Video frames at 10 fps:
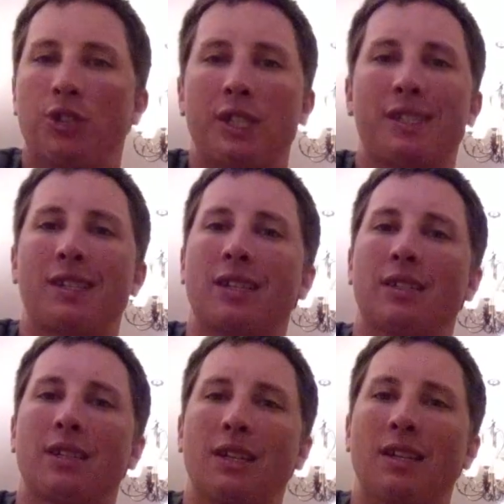G, C,
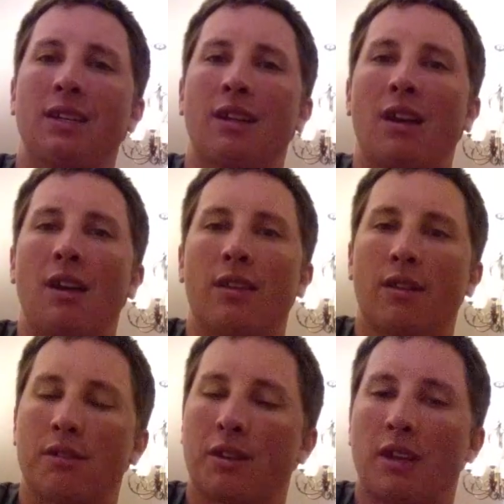and D.
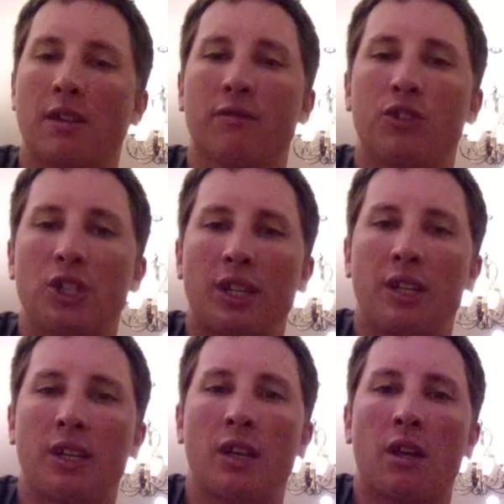They're in the key of G.